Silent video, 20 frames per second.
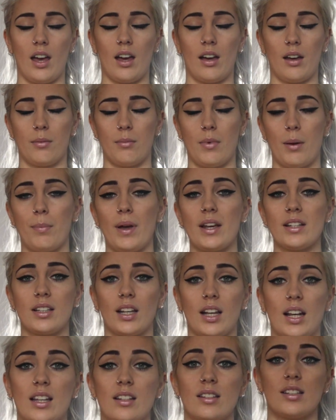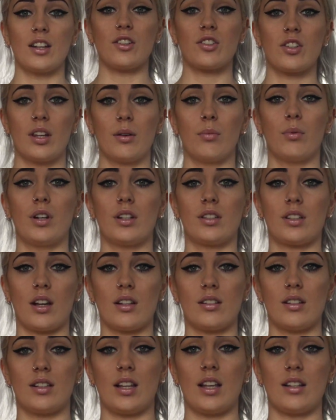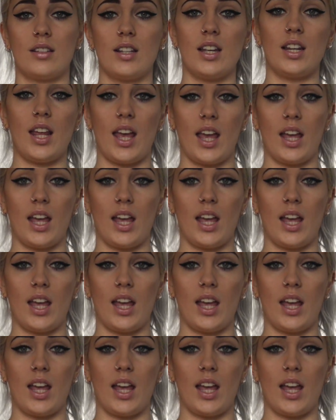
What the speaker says: And basically, essentially what it does is it's in